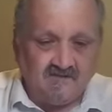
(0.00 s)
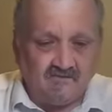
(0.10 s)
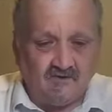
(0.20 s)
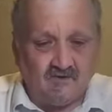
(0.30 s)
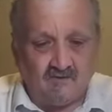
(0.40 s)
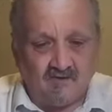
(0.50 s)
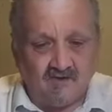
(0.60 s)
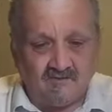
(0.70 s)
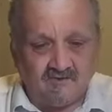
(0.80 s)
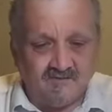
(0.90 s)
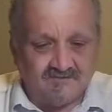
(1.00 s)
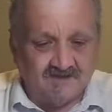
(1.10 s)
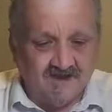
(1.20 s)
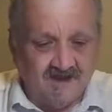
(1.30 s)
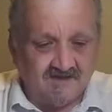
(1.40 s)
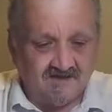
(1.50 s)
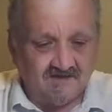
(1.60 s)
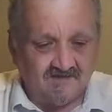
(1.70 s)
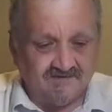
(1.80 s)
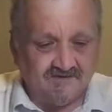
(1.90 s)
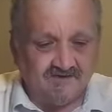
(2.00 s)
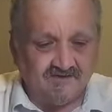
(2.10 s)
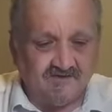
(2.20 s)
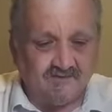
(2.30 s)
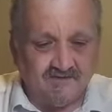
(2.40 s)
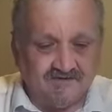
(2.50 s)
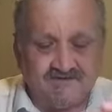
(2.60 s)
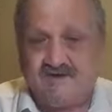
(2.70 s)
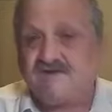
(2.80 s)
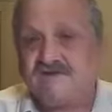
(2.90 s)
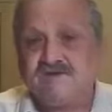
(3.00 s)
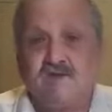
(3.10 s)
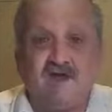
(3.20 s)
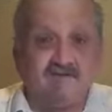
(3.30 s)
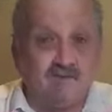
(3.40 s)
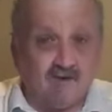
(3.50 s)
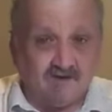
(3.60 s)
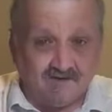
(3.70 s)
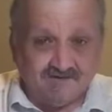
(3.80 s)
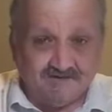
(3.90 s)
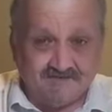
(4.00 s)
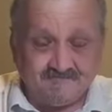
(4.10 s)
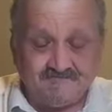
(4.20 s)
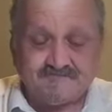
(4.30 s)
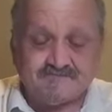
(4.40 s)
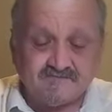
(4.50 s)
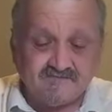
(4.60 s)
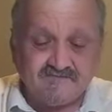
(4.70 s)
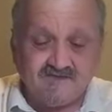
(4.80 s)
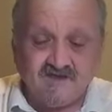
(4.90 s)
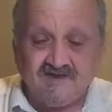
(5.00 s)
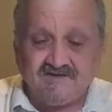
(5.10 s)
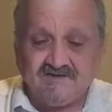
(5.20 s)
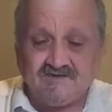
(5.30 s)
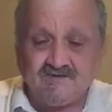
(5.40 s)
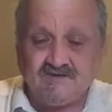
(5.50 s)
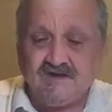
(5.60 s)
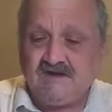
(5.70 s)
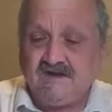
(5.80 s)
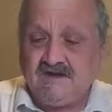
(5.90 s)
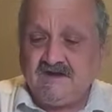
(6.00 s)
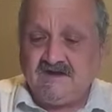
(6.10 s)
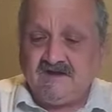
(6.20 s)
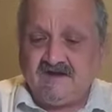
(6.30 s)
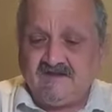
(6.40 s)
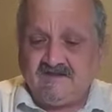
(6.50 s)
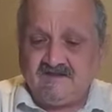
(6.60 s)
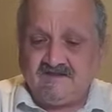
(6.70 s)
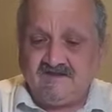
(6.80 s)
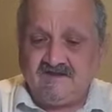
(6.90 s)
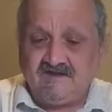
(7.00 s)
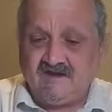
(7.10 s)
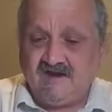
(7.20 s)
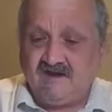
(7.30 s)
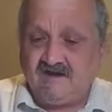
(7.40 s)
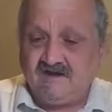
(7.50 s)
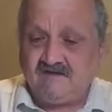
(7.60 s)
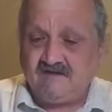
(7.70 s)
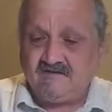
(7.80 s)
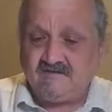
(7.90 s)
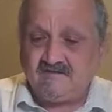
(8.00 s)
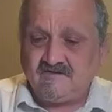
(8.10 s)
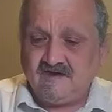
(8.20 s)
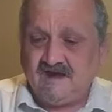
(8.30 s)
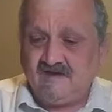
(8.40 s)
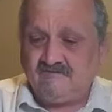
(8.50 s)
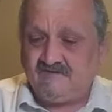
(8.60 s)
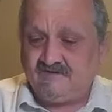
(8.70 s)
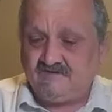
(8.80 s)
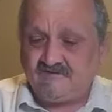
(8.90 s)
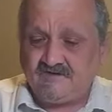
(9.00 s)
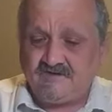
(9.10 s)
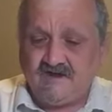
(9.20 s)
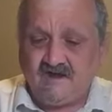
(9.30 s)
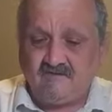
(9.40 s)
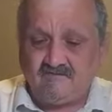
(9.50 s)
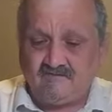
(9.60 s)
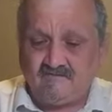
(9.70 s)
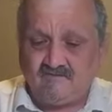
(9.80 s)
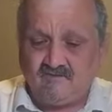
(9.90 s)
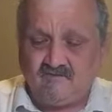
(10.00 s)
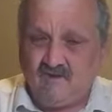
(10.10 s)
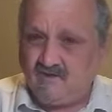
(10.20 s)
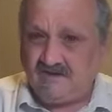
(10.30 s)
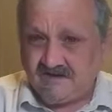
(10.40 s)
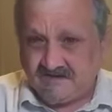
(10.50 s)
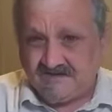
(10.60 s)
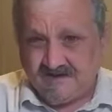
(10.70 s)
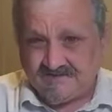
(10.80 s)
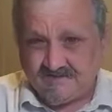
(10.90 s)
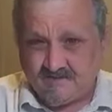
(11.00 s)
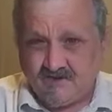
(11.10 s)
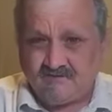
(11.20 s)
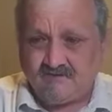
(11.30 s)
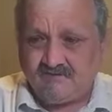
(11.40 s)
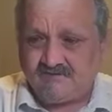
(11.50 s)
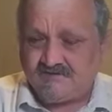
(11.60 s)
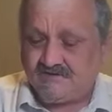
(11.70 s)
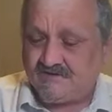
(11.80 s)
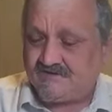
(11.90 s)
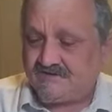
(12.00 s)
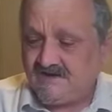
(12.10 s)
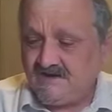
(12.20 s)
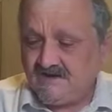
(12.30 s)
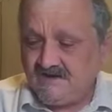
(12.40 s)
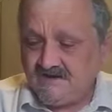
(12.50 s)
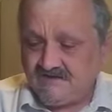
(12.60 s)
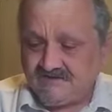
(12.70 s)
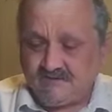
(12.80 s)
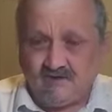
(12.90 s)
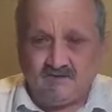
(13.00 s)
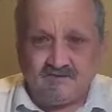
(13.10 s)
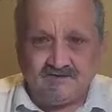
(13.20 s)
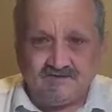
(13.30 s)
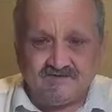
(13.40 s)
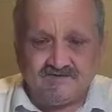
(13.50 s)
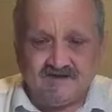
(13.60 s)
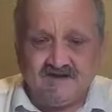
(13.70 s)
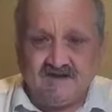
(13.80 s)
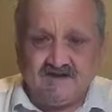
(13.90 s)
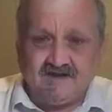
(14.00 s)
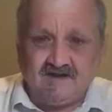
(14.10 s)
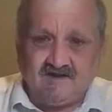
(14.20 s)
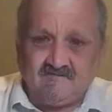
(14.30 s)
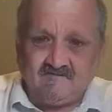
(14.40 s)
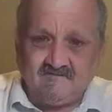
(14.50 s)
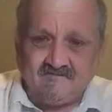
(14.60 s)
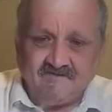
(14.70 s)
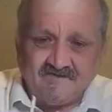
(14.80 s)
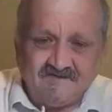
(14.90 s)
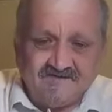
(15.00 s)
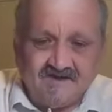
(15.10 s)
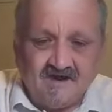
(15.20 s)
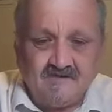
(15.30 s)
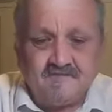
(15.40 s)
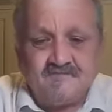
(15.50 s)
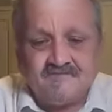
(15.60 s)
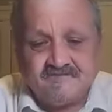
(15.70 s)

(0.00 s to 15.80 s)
for where I'm going to put the cattails and other debris. Yes, this will have a water scene as usual. And then I have it figured out remotely guessing where I'm going to put the trees and small bushes. And this time,